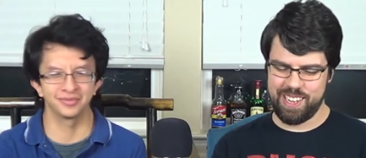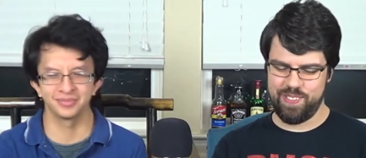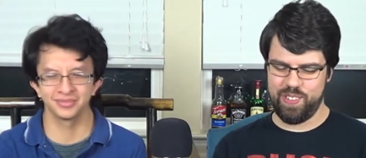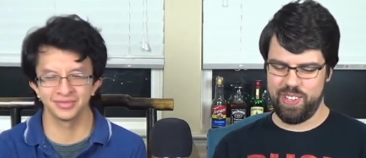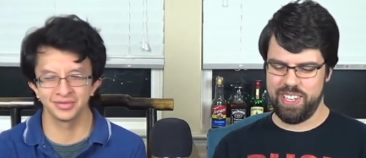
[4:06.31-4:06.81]

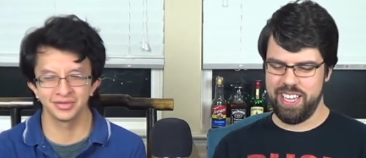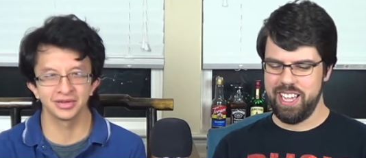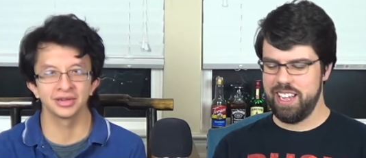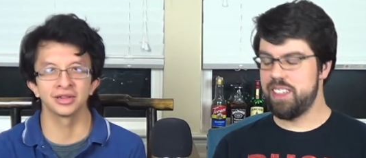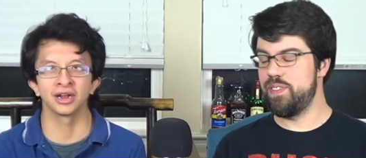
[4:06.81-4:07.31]
Speaker 1: Lagavulin.
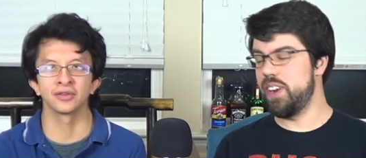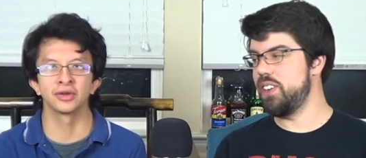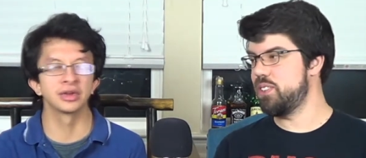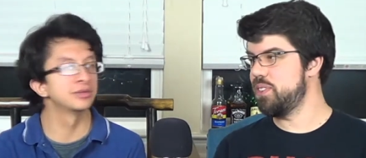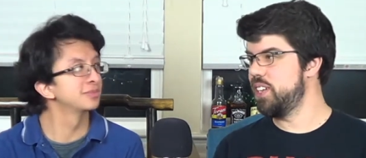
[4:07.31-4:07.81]
It's very
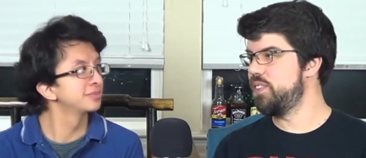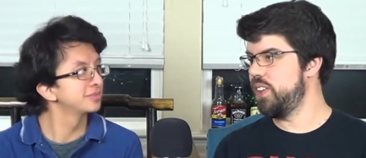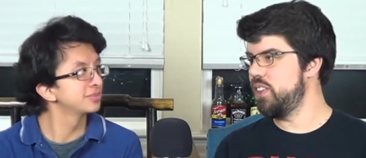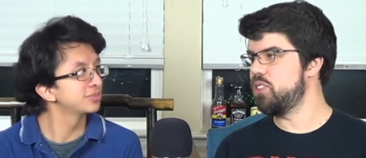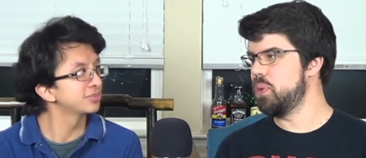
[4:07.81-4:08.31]
it's
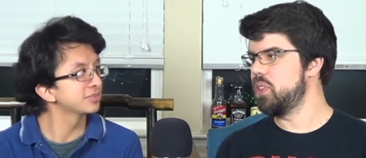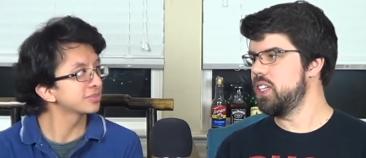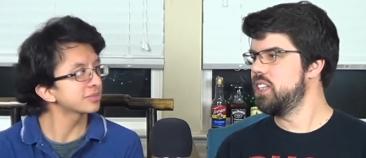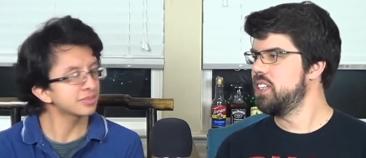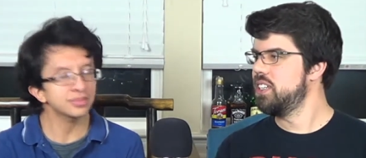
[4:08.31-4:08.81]
very
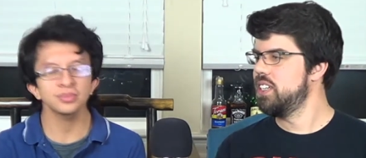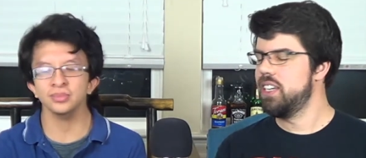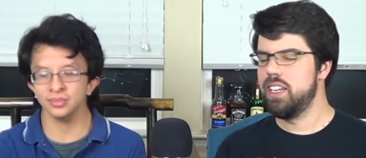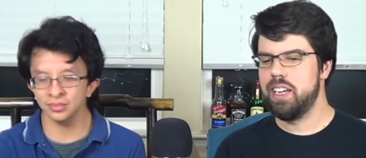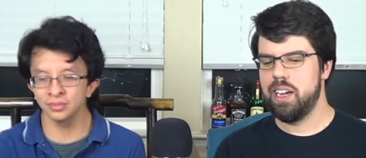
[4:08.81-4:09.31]
smoky.
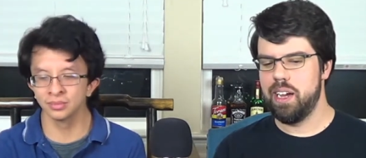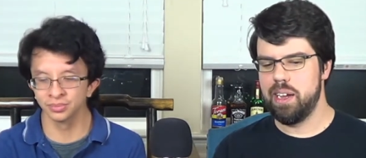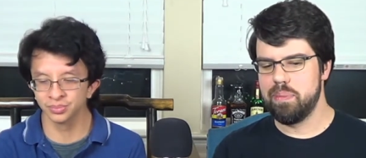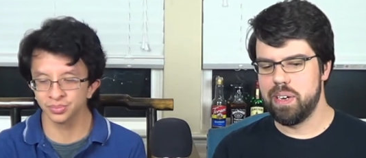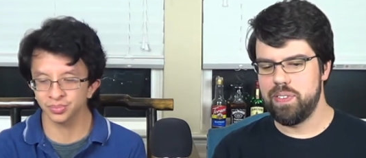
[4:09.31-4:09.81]

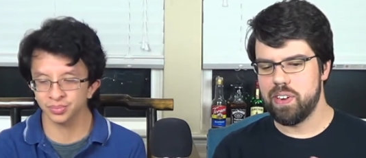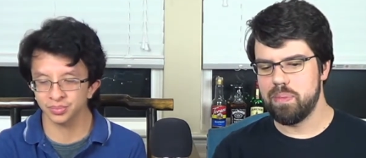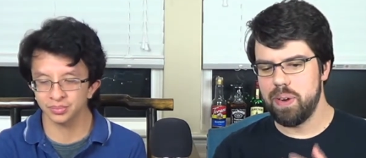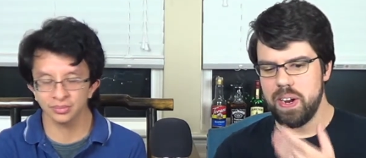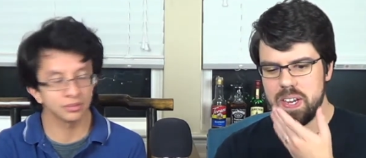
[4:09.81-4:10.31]
Uh, but if you're
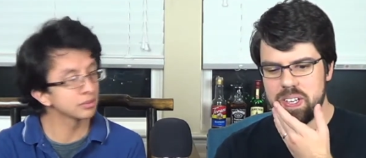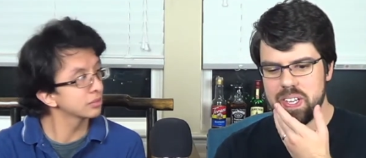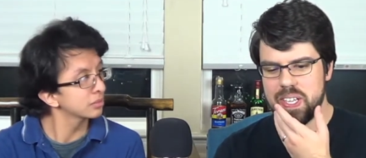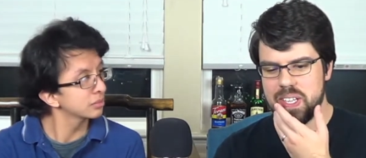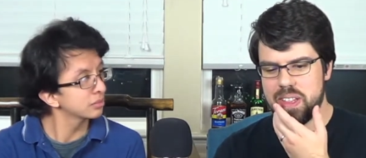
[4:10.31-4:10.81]
comparing it
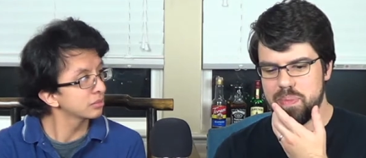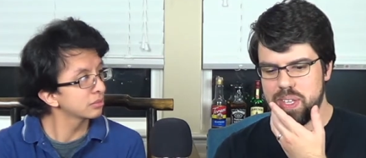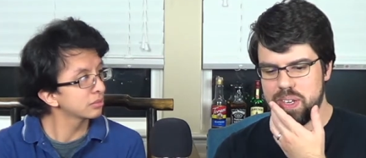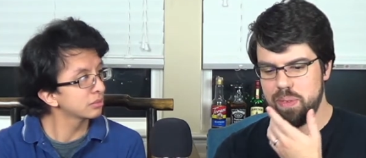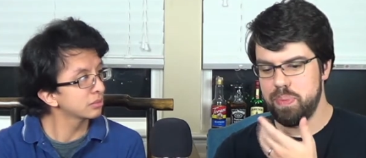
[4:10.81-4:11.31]
to
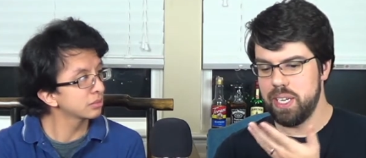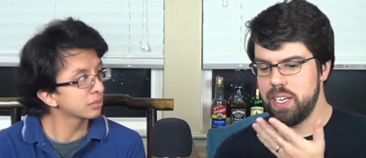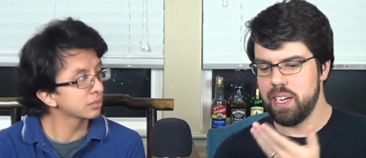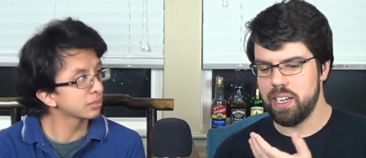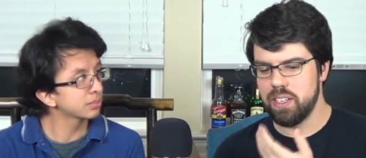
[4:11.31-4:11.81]
something or
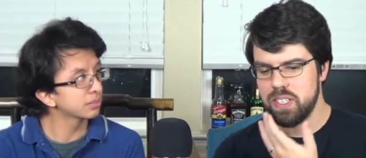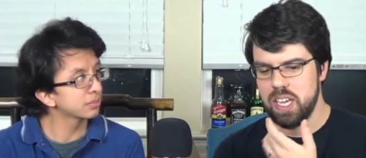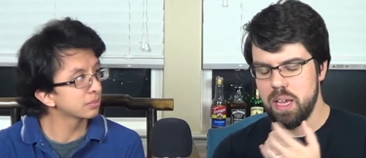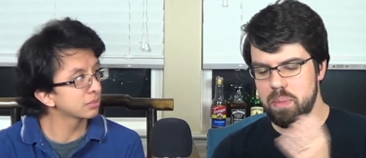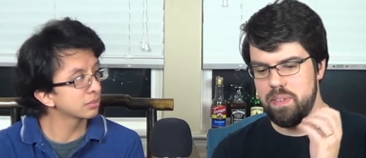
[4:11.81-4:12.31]
PD, I guess.
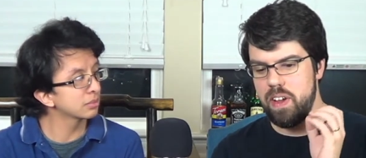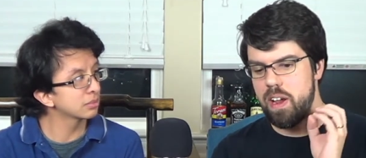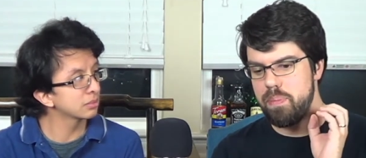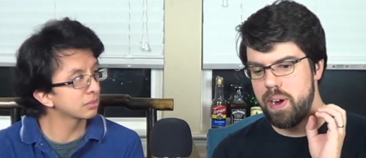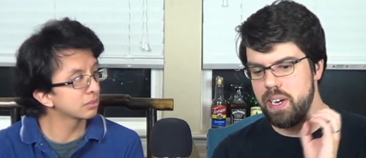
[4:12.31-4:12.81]
But if you're
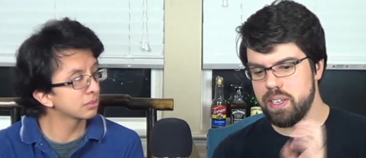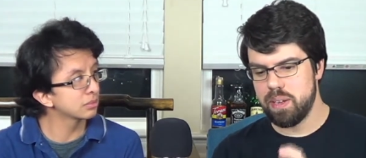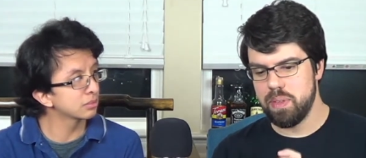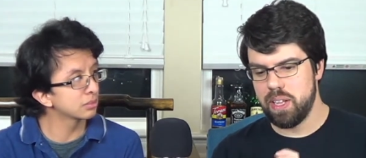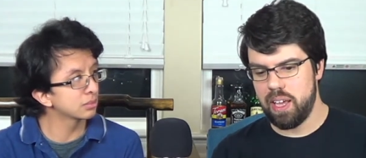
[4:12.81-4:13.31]
comparing it to
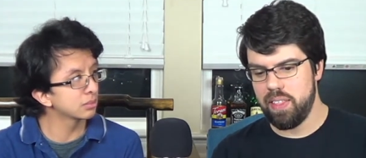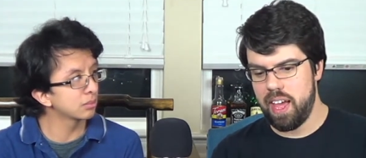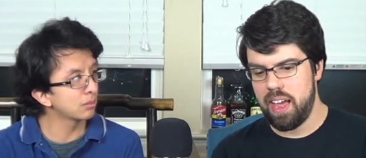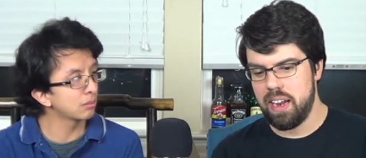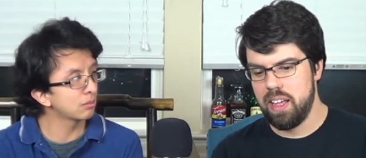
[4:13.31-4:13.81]
something like
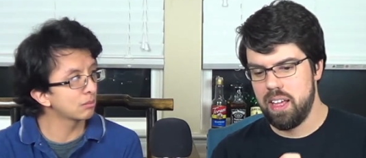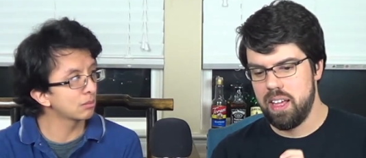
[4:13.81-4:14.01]
that,